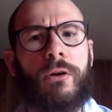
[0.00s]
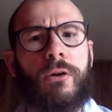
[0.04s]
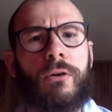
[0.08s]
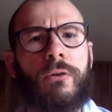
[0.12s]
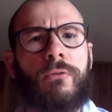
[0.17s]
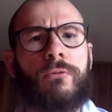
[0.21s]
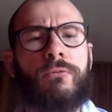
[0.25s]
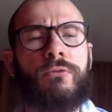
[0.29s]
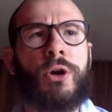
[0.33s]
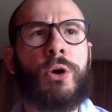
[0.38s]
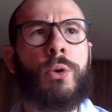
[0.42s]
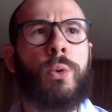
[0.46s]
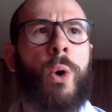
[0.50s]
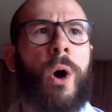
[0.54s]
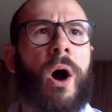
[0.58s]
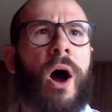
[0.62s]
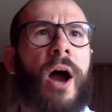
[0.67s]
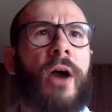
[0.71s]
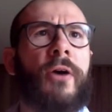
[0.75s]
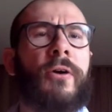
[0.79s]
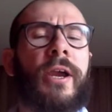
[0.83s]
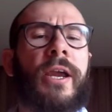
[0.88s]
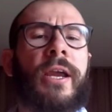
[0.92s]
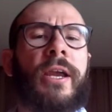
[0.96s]

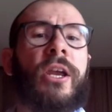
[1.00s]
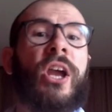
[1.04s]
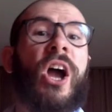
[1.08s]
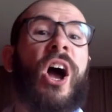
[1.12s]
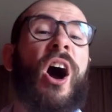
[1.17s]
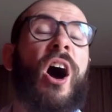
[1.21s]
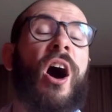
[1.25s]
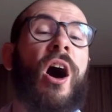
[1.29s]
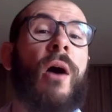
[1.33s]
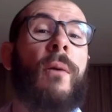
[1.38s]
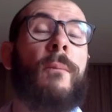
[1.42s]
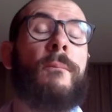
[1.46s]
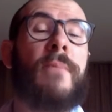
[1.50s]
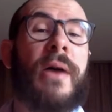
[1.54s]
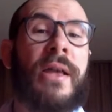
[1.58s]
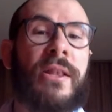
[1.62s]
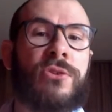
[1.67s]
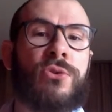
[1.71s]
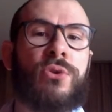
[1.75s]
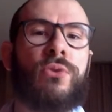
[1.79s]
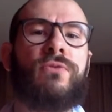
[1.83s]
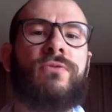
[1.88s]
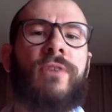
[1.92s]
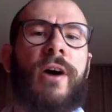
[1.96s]
requiring our
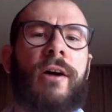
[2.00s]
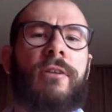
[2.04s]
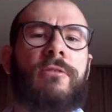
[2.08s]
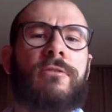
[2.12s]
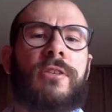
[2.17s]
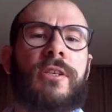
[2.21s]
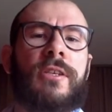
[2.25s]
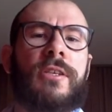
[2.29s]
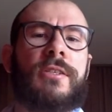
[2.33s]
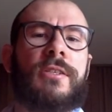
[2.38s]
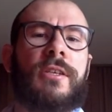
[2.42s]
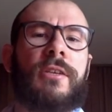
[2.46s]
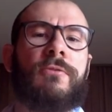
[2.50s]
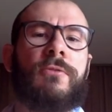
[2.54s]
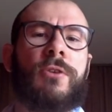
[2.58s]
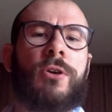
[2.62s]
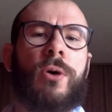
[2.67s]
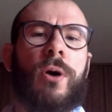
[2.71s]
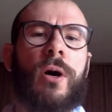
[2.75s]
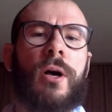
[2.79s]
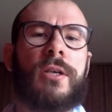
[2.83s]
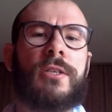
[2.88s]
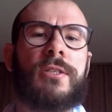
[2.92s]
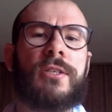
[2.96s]
mental faculties and
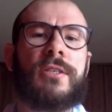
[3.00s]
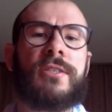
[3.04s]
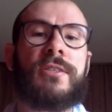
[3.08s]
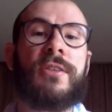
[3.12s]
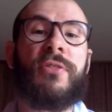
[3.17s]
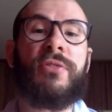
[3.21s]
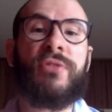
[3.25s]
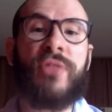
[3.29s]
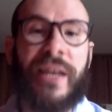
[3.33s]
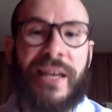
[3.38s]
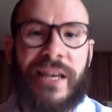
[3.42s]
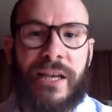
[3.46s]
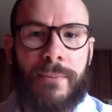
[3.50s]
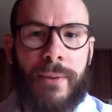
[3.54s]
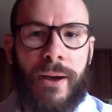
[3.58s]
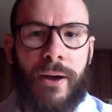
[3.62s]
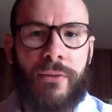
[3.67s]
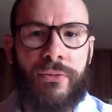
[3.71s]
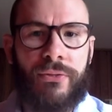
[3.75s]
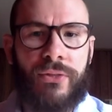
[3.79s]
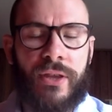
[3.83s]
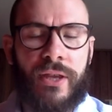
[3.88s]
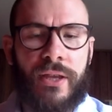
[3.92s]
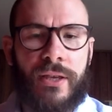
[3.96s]
requires us to think
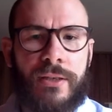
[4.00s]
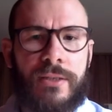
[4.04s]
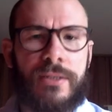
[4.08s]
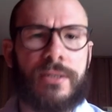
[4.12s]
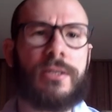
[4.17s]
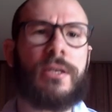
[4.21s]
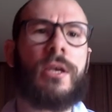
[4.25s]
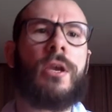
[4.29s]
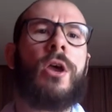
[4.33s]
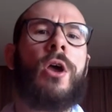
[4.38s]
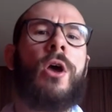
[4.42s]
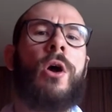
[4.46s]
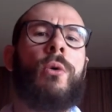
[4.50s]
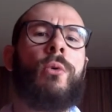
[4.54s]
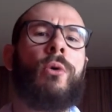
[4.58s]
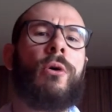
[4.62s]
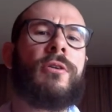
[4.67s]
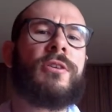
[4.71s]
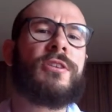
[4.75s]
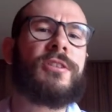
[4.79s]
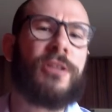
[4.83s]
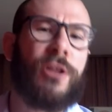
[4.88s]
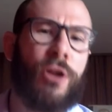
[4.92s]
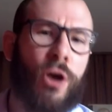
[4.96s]
about things,
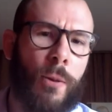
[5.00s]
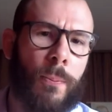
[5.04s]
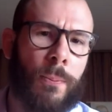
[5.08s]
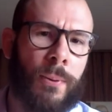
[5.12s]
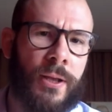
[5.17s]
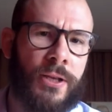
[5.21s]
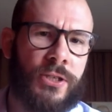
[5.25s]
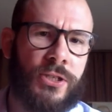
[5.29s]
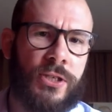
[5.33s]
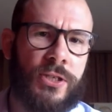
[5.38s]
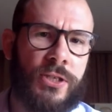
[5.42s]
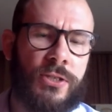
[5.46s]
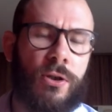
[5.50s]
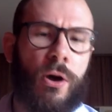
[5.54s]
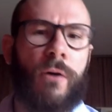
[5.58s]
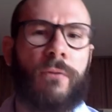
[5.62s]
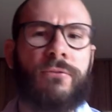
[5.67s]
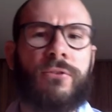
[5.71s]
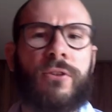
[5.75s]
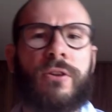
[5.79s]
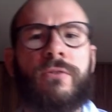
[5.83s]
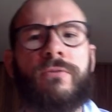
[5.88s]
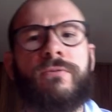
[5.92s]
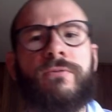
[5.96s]
whereas lower pleasures
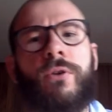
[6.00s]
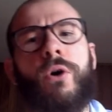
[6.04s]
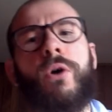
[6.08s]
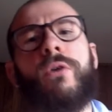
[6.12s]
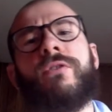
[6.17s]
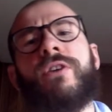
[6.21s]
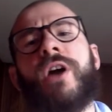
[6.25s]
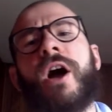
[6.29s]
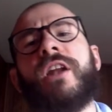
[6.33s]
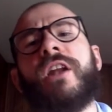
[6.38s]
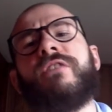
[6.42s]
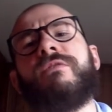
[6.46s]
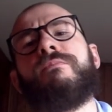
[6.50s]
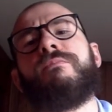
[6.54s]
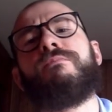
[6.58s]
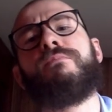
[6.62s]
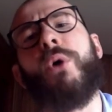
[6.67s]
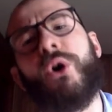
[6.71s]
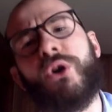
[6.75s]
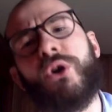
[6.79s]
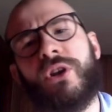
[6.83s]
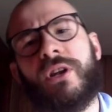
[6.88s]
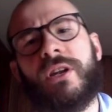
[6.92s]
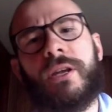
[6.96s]
often involve kind of
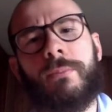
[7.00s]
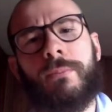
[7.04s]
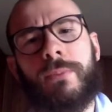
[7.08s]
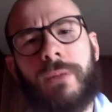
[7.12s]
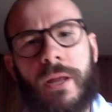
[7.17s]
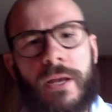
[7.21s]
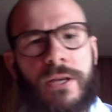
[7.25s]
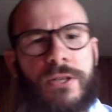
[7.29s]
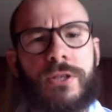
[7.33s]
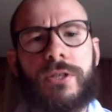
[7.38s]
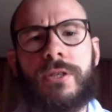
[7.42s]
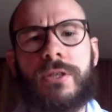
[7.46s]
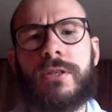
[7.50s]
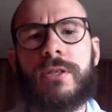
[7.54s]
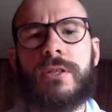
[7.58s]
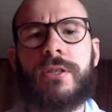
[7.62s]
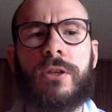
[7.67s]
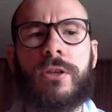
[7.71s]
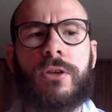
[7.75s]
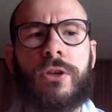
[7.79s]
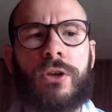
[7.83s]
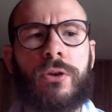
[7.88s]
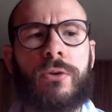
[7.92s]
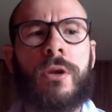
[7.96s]
bodily pleasures, you
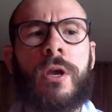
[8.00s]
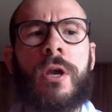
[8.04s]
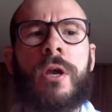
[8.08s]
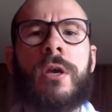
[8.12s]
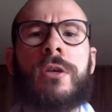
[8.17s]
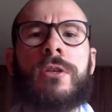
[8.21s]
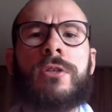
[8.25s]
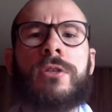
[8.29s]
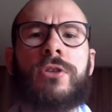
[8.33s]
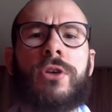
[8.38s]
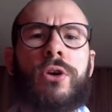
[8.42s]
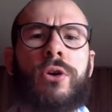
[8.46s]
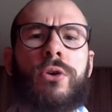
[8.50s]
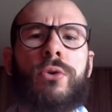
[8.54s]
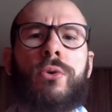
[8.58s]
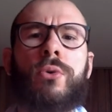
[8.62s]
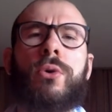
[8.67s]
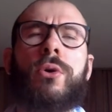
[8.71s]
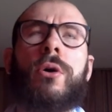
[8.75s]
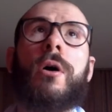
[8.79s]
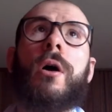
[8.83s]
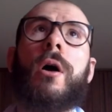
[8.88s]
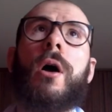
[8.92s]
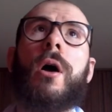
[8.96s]
know. So
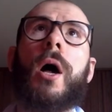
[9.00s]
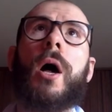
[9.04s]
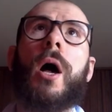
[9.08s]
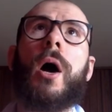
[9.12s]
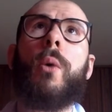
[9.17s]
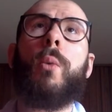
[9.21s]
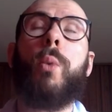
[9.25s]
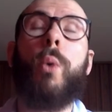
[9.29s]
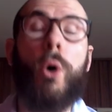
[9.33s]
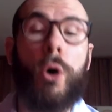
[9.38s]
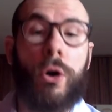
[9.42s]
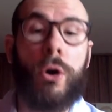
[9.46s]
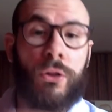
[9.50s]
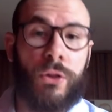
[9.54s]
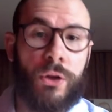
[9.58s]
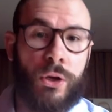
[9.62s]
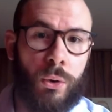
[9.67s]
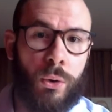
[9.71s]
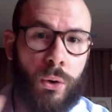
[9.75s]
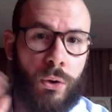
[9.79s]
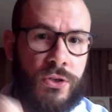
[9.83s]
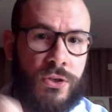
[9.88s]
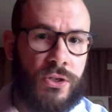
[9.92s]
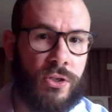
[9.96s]
one of the
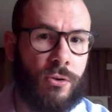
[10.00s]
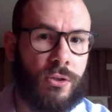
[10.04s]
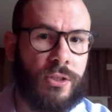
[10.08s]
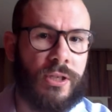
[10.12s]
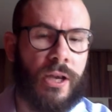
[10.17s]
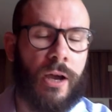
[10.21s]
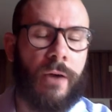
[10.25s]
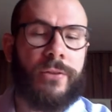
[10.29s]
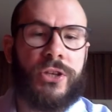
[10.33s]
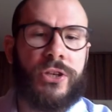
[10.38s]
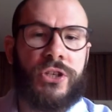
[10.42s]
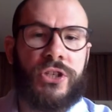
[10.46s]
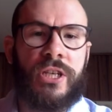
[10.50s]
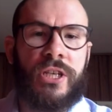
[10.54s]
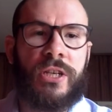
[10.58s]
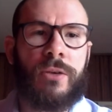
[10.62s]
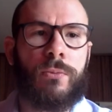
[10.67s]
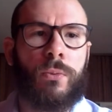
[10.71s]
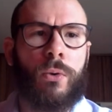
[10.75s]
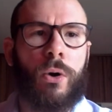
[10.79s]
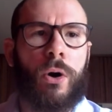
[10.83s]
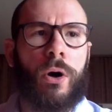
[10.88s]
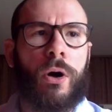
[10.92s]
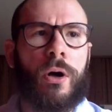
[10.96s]
quotes you looked at on the sheet
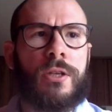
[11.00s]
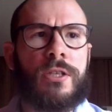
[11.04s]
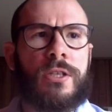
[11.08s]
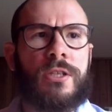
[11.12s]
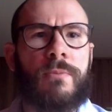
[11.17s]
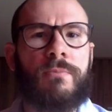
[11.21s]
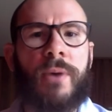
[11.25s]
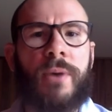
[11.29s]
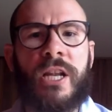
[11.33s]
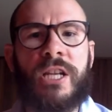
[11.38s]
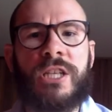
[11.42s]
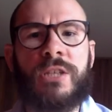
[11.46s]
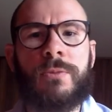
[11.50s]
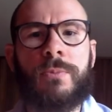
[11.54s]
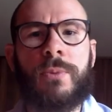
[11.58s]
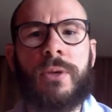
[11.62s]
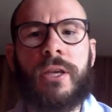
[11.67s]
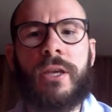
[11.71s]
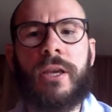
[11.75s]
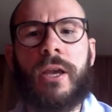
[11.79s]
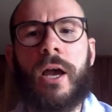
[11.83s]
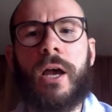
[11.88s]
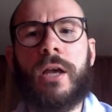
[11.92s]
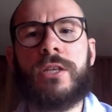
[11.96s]
was, better to
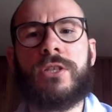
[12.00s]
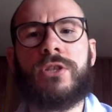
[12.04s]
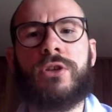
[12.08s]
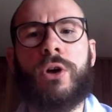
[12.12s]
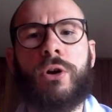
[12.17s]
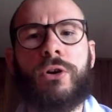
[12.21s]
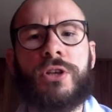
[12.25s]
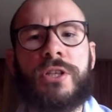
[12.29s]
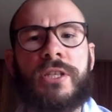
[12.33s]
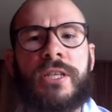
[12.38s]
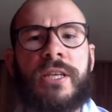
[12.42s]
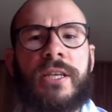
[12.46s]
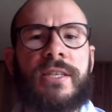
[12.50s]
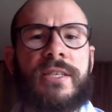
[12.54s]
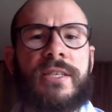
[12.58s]
be Socrates